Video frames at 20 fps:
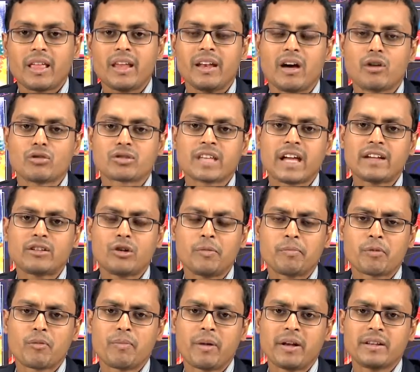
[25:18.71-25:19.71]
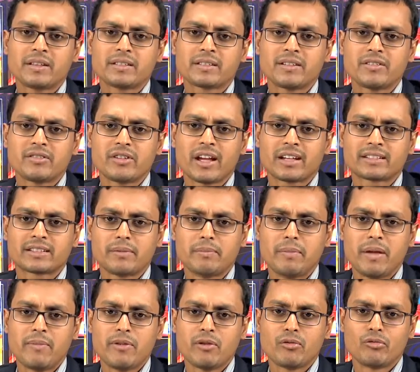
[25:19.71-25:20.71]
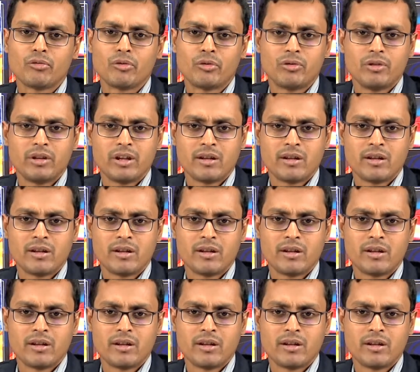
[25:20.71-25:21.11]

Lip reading: Now, cyclopropanation reaction maybe we will